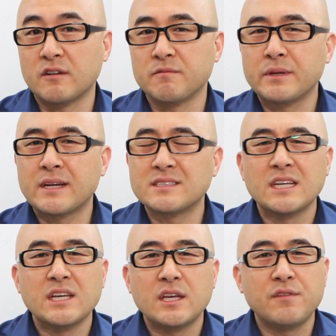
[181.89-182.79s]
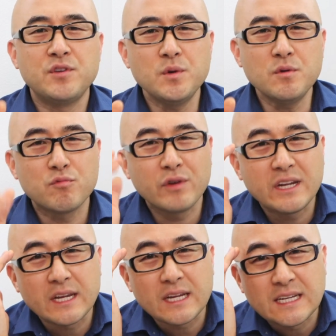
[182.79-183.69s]
because if you read
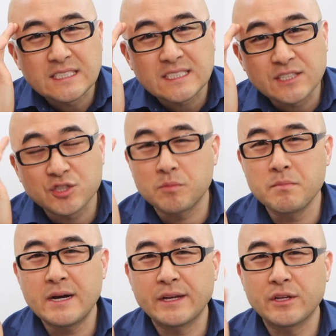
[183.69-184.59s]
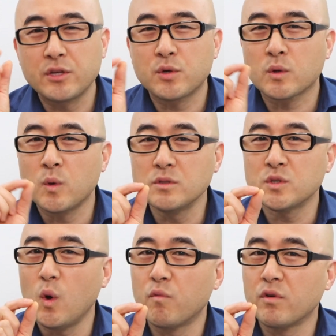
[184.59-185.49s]
it inside your mind, you're going to
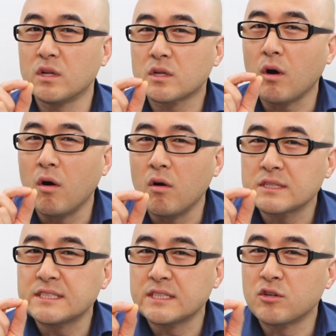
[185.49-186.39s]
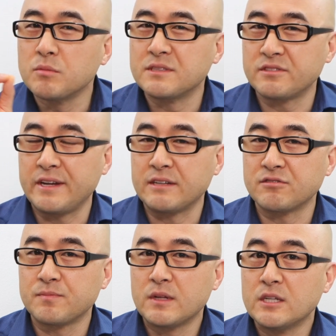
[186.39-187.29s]
overlook all these little mistakes.
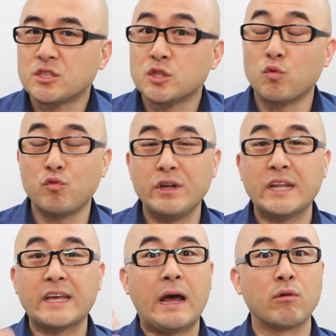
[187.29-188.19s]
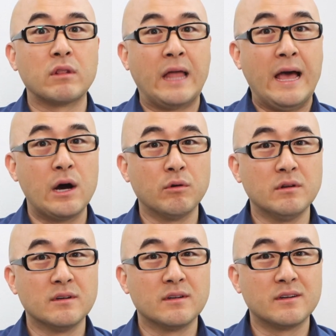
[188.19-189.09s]
So reading it out loud
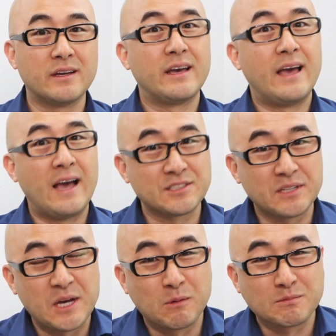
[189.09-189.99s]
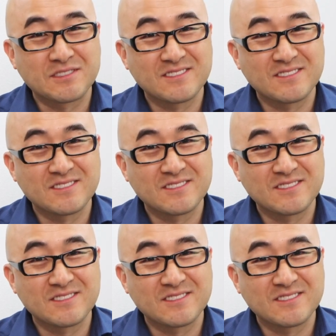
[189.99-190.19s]
actually helps.